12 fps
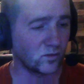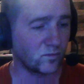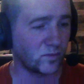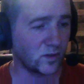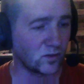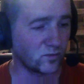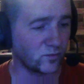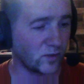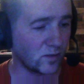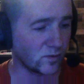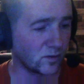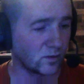Pick your
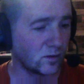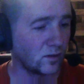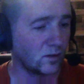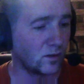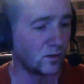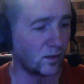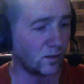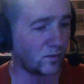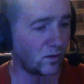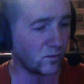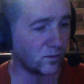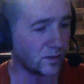flavor.
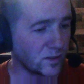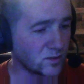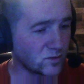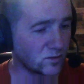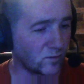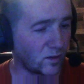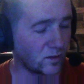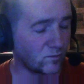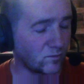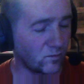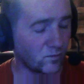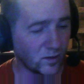All the links to
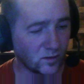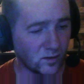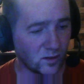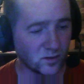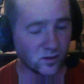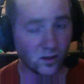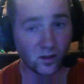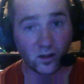the right things.